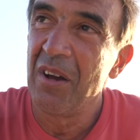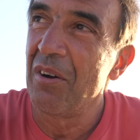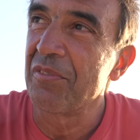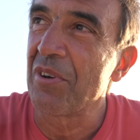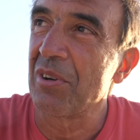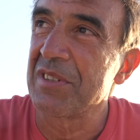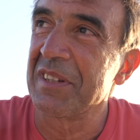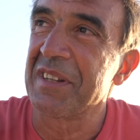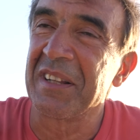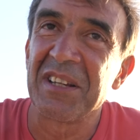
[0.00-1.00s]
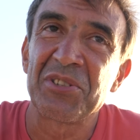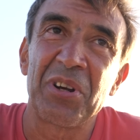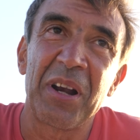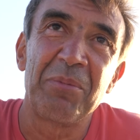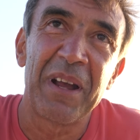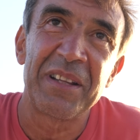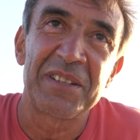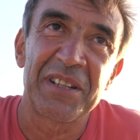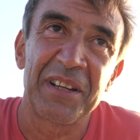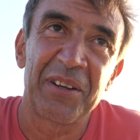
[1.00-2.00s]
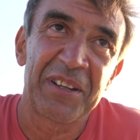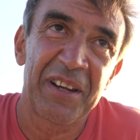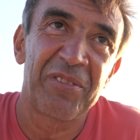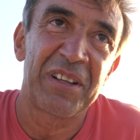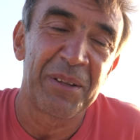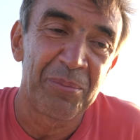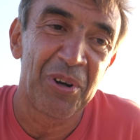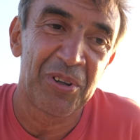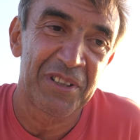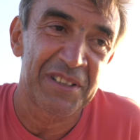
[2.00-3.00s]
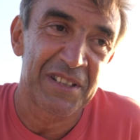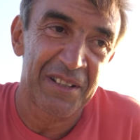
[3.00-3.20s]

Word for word: Of course, the traditional medicine have antibiotics,